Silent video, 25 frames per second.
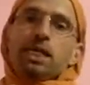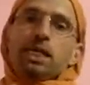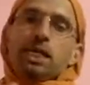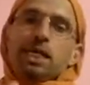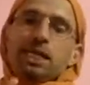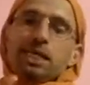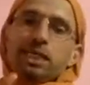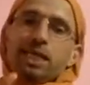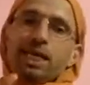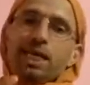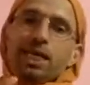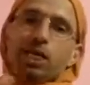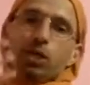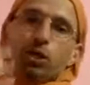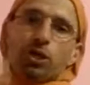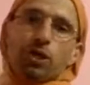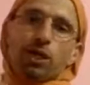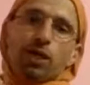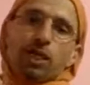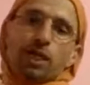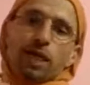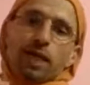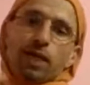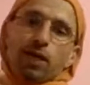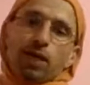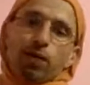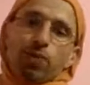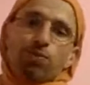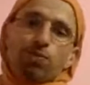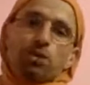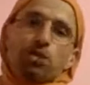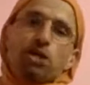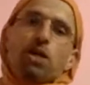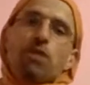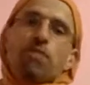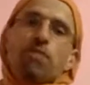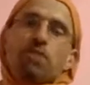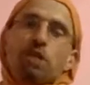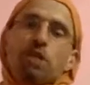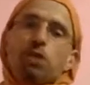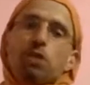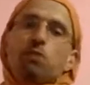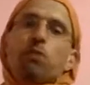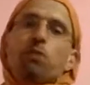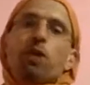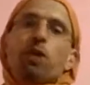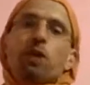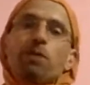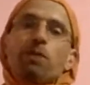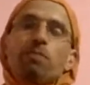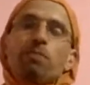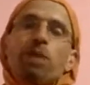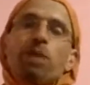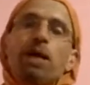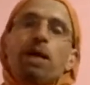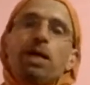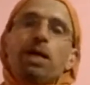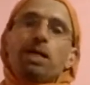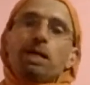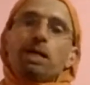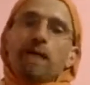they look and observe each body part